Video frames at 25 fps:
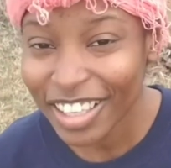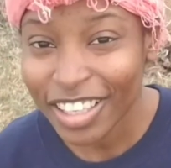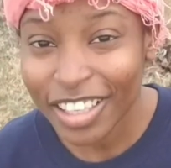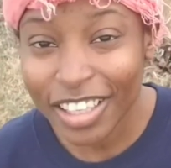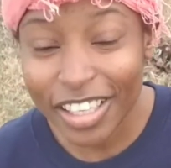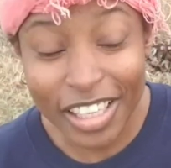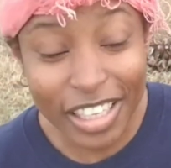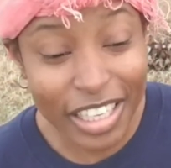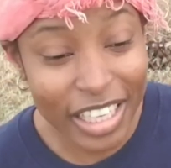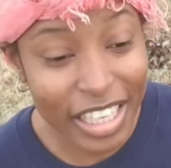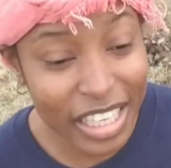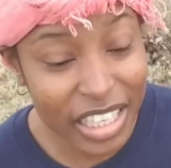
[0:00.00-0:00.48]

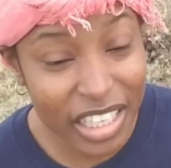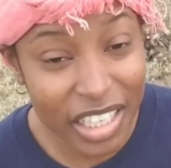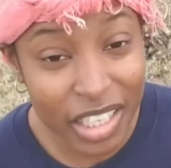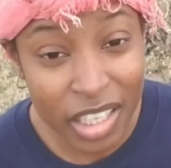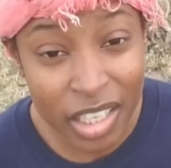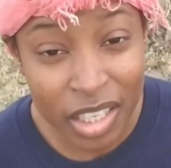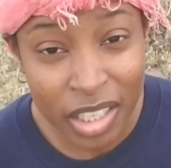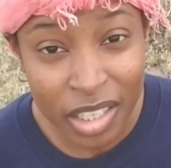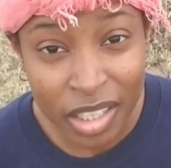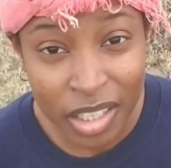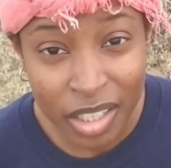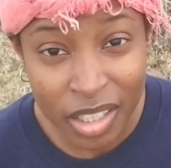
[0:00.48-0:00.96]

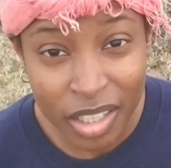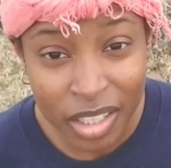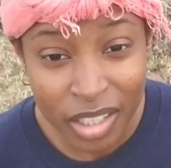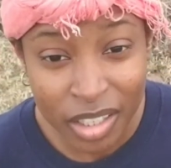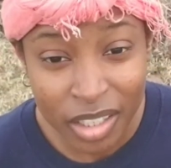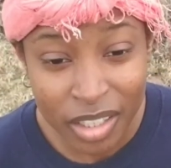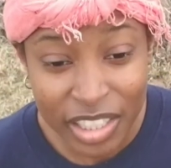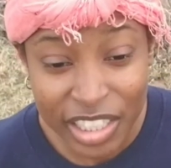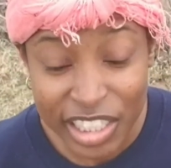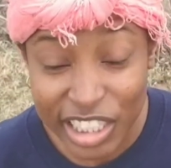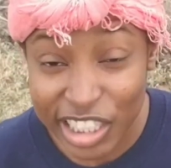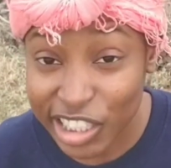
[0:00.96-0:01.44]
Cooking,
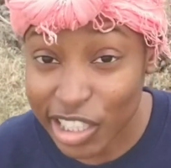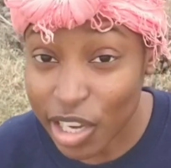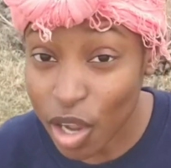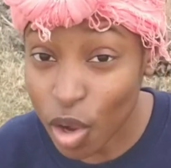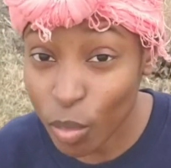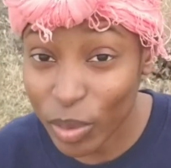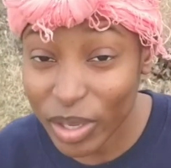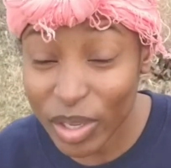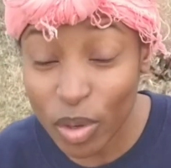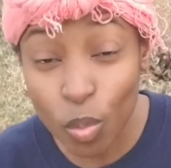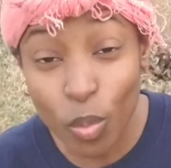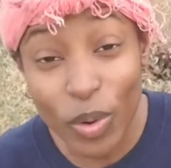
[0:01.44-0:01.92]

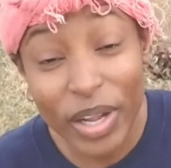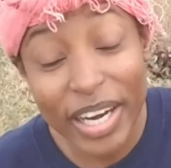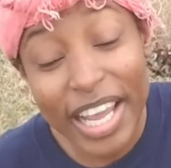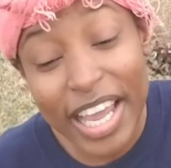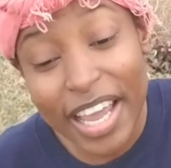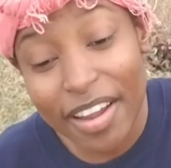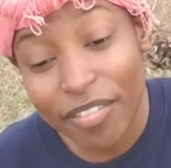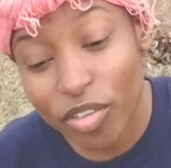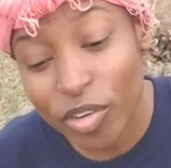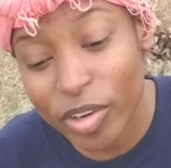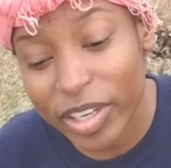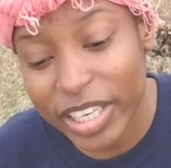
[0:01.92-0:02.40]
sewing,
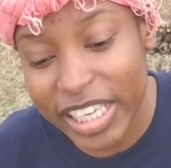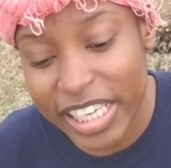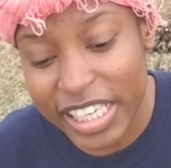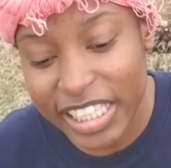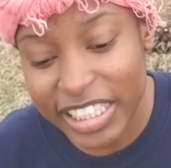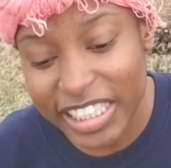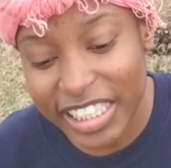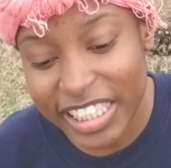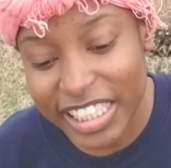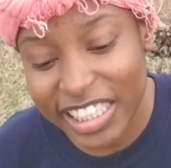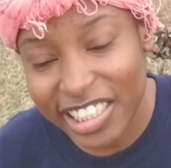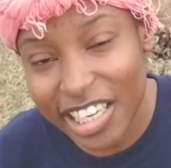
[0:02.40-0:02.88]
whatever it
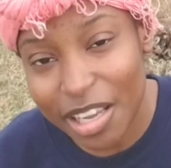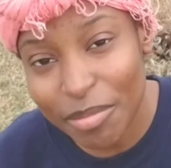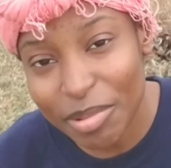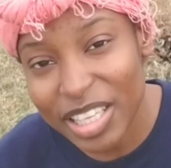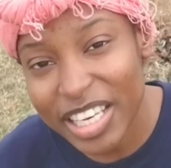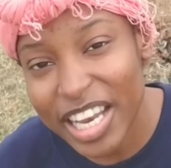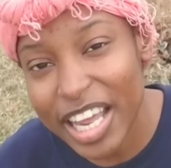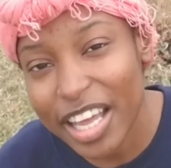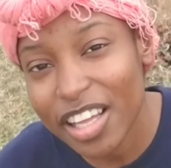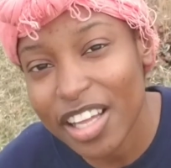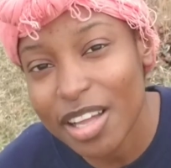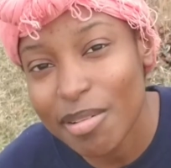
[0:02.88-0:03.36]
is, it's
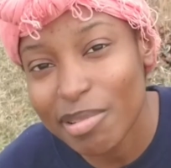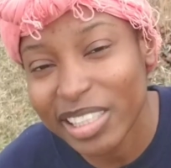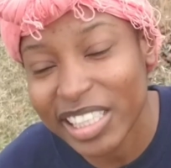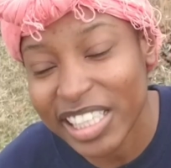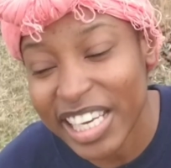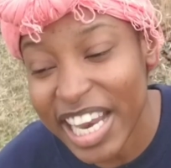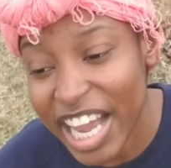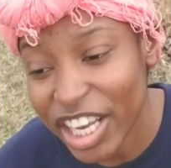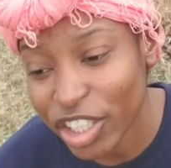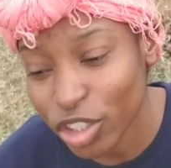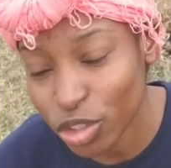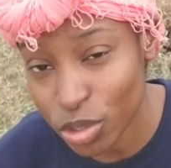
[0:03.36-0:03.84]
something that comes
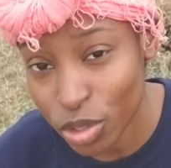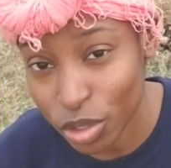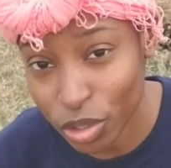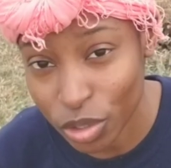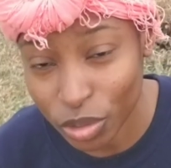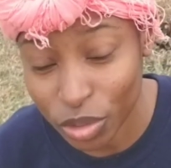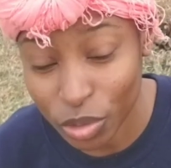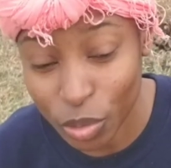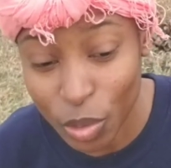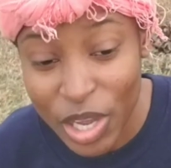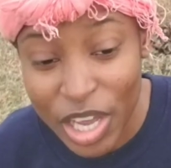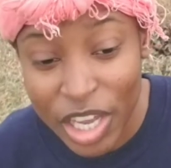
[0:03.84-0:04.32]
natural
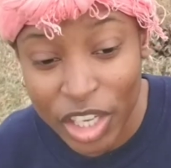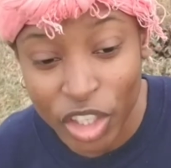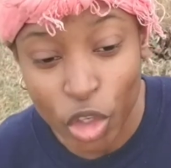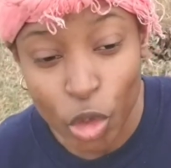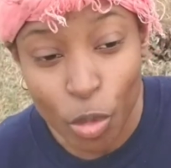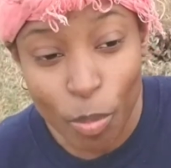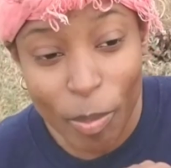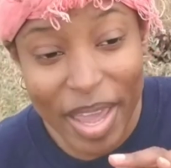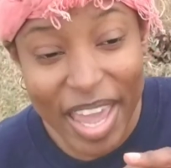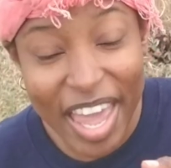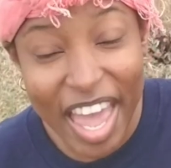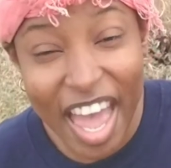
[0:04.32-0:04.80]
to you.
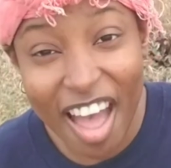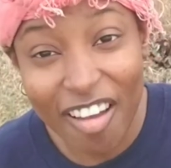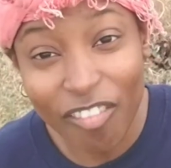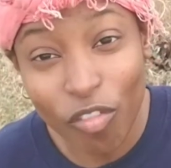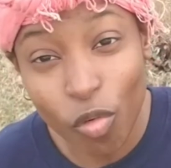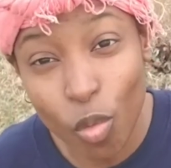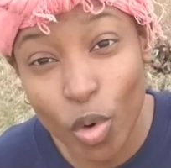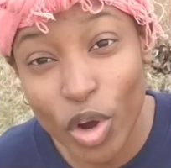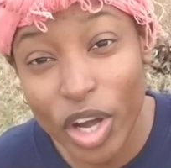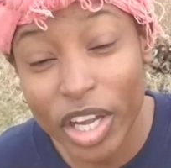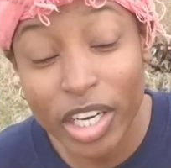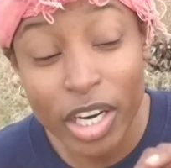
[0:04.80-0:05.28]
You may have
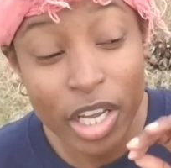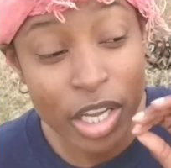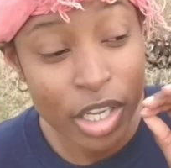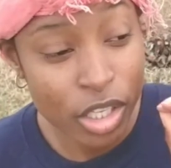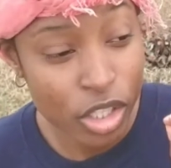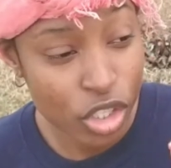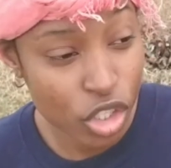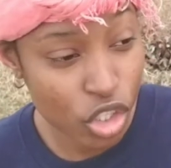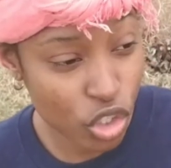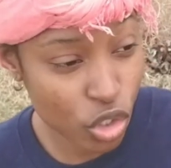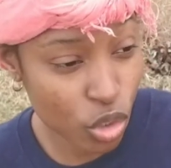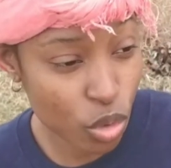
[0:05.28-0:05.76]

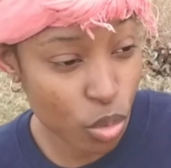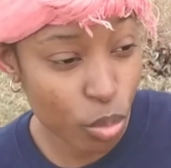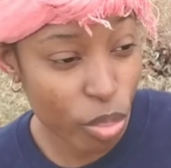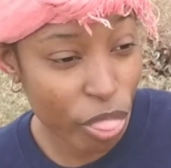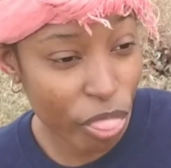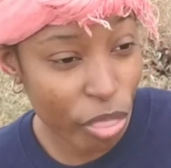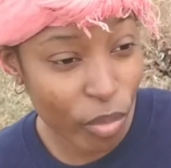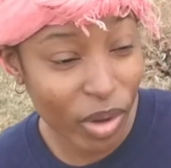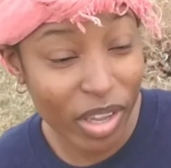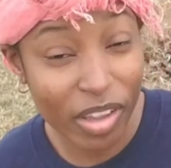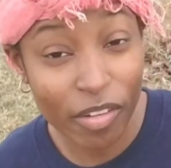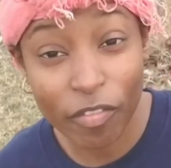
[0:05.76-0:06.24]
1, 2,
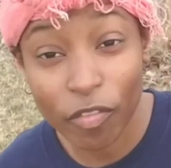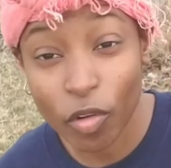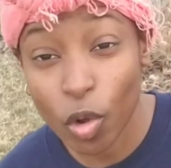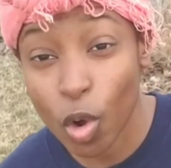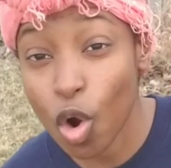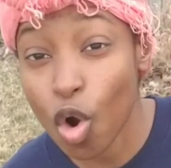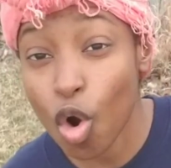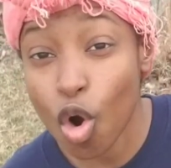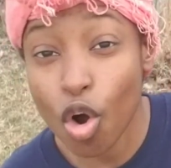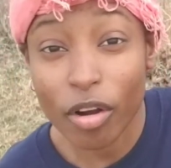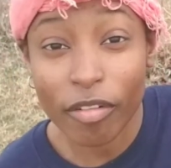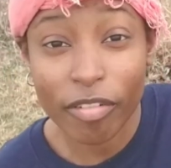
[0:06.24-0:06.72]
3,
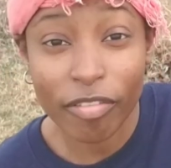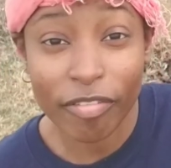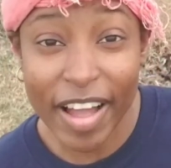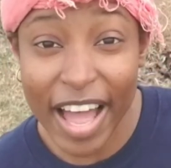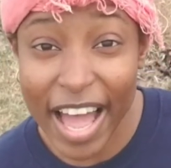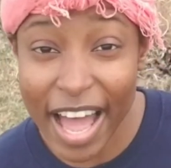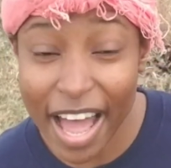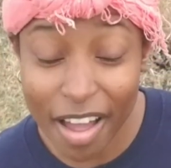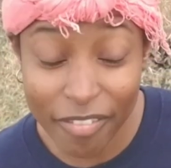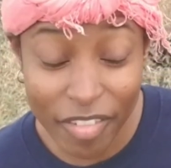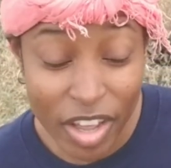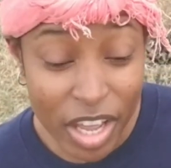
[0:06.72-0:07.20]
4, or
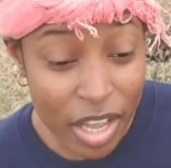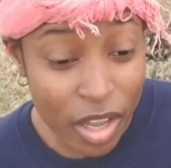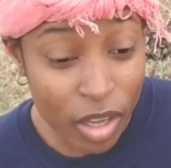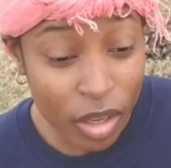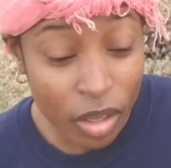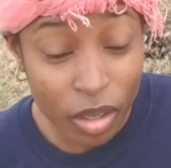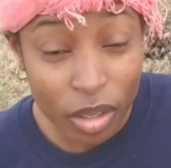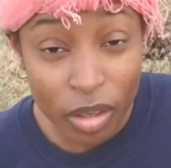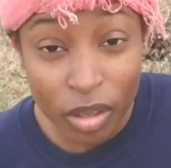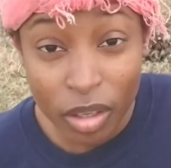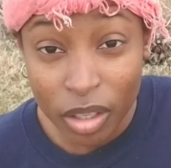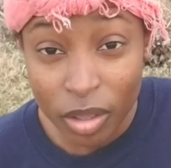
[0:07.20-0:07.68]
5,
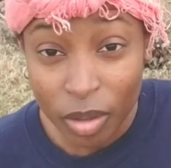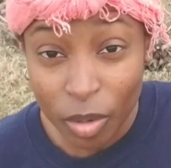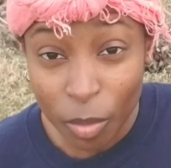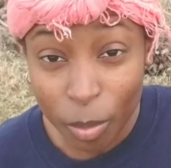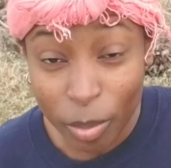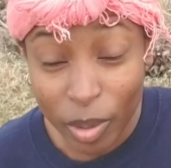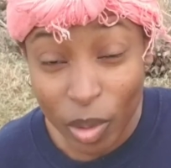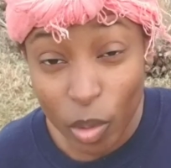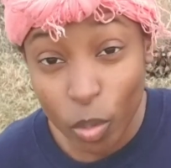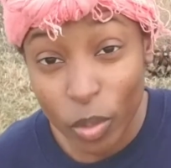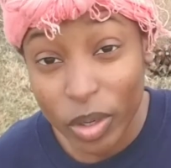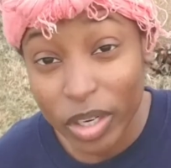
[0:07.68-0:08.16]

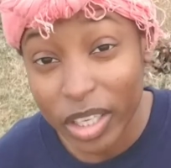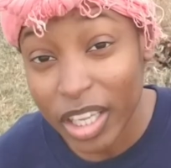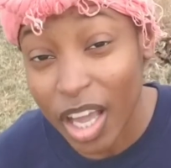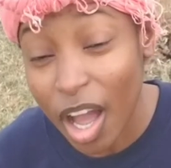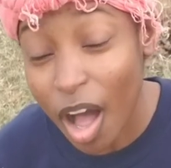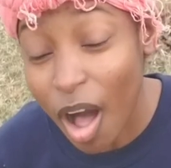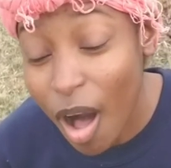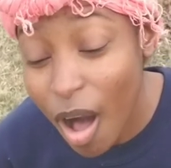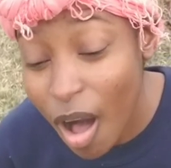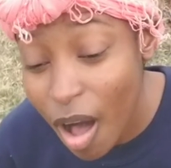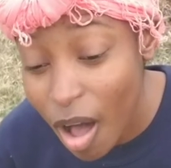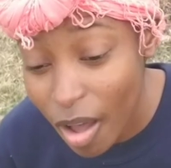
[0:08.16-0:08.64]
but we
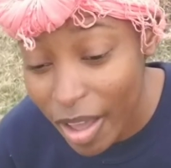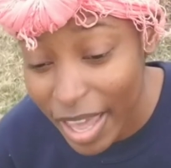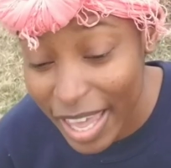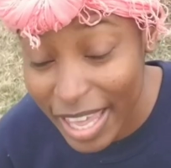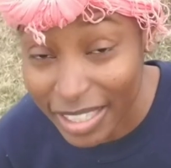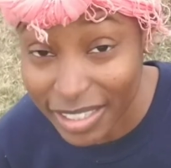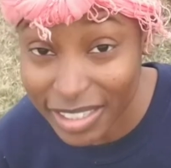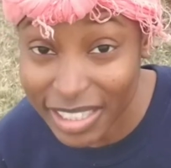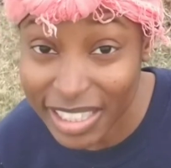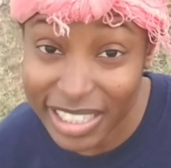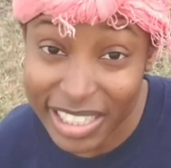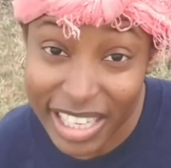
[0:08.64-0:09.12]
all
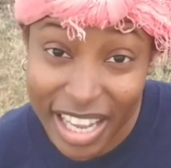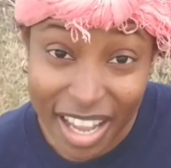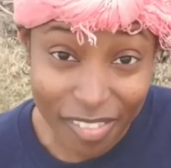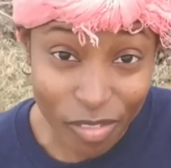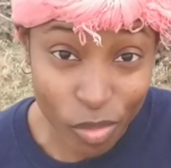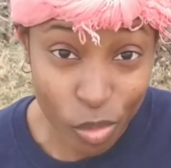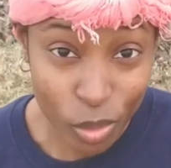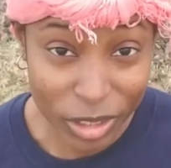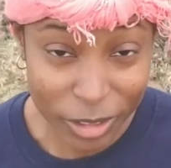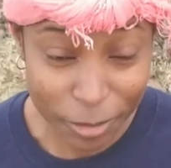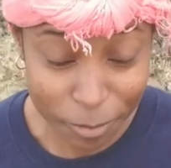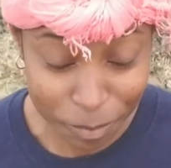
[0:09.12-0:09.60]
at least
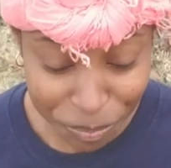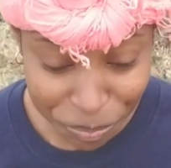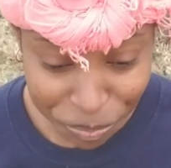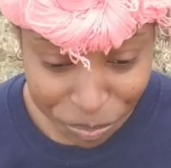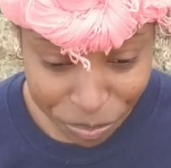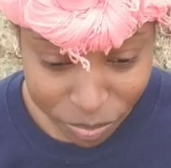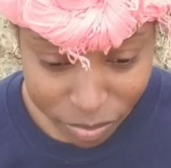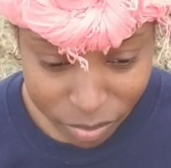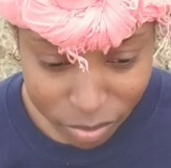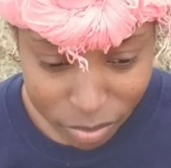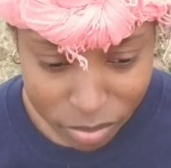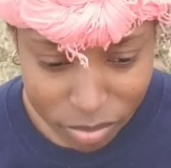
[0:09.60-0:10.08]
have one.
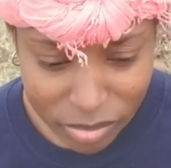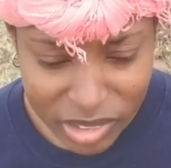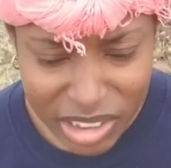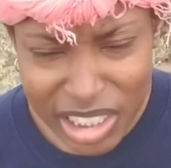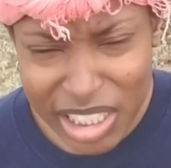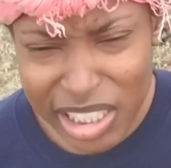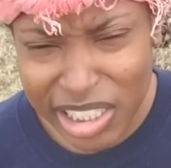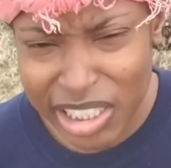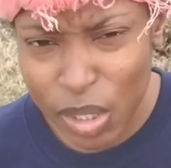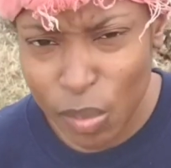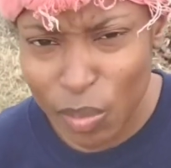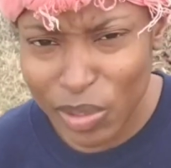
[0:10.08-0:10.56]

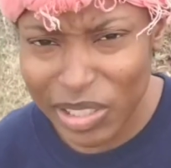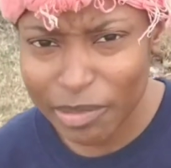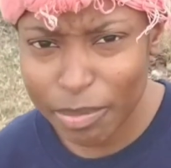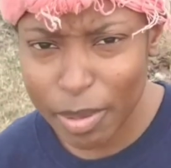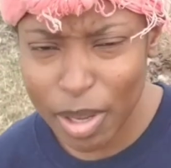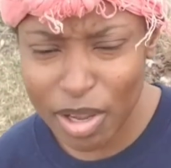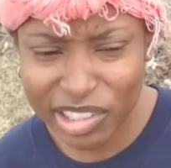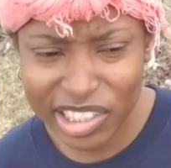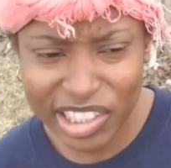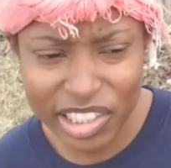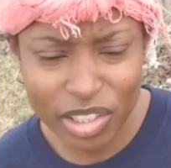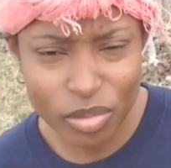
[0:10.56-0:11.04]
So
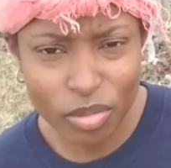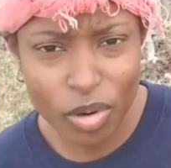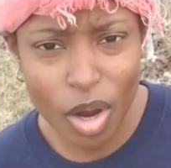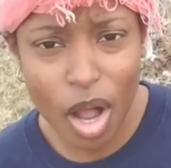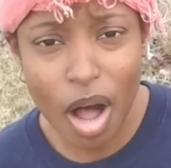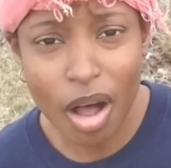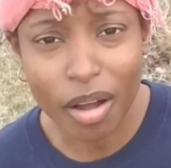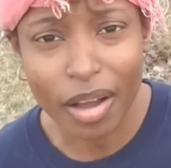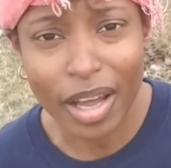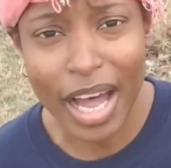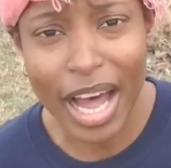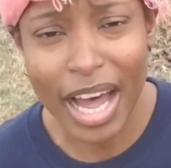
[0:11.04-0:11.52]
expose your
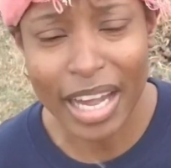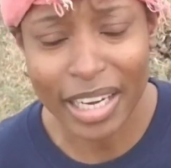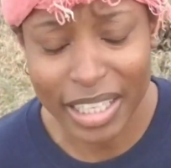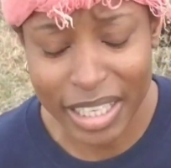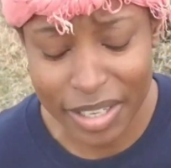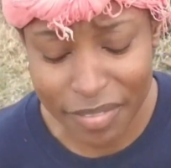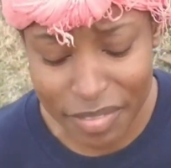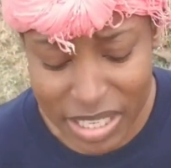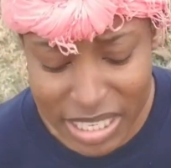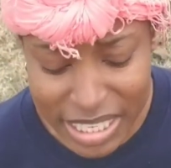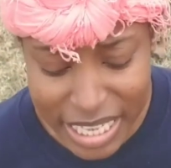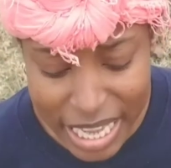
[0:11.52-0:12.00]
raw
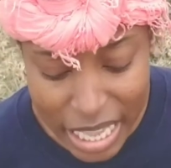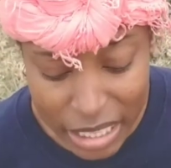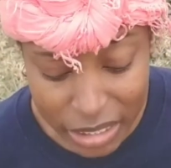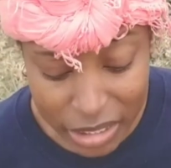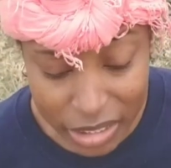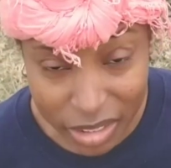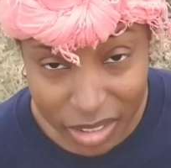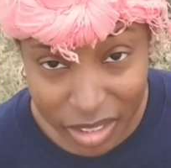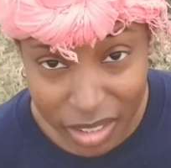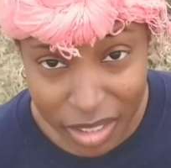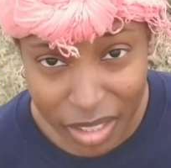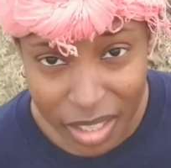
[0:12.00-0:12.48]
God-given
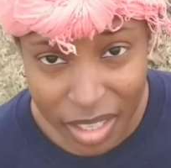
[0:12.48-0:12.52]
talent.